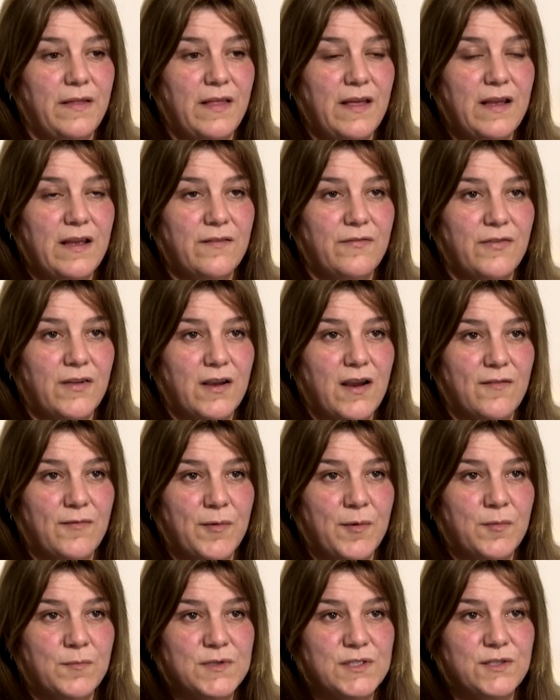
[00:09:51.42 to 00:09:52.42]
think if the
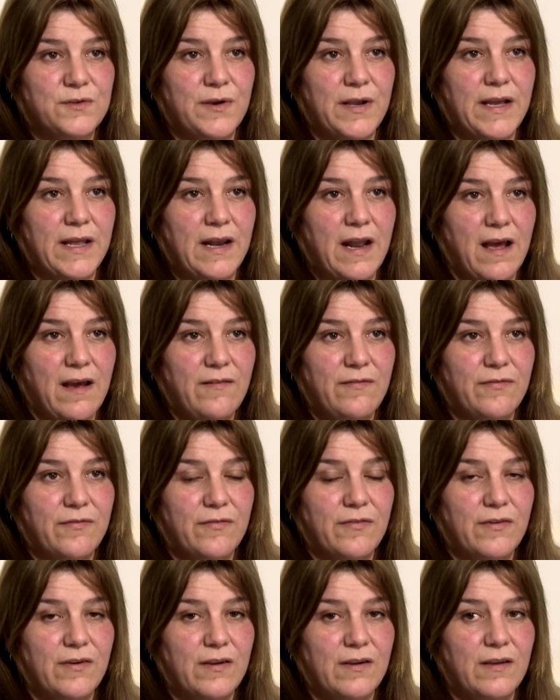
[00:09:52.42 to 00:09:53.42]
government was doing
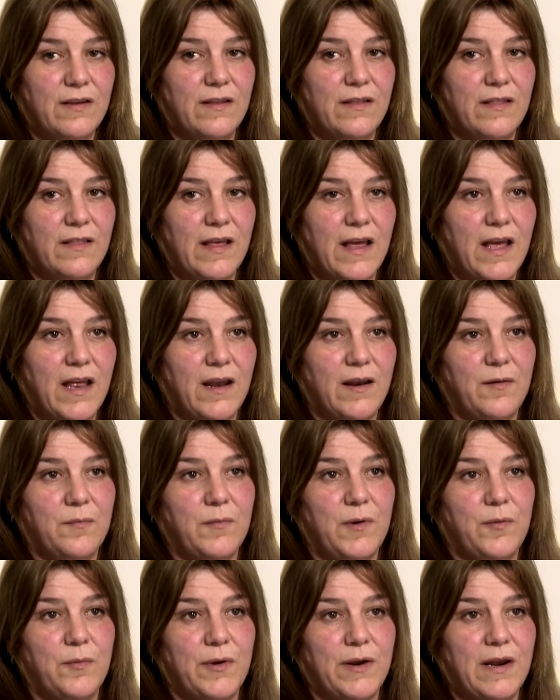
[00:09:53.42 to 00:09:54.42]
enough,
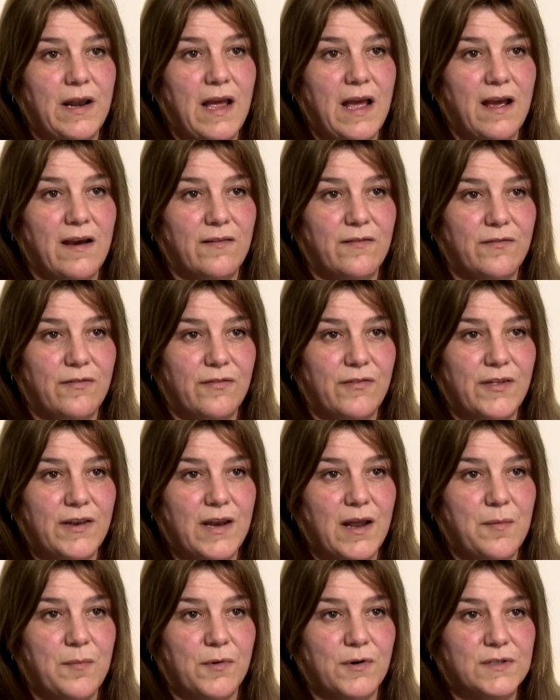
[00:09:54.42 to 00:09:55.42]
then we wouldn't have
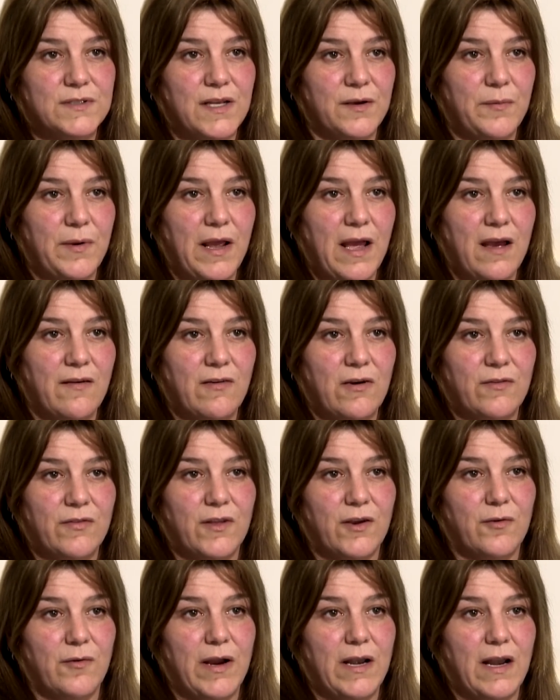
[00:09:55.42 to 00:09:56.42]
the numbers that we have
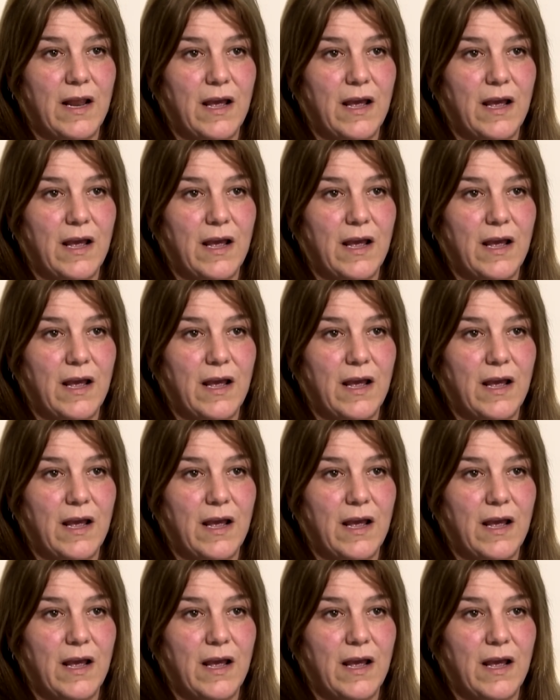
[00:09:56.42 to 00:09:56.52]
out there right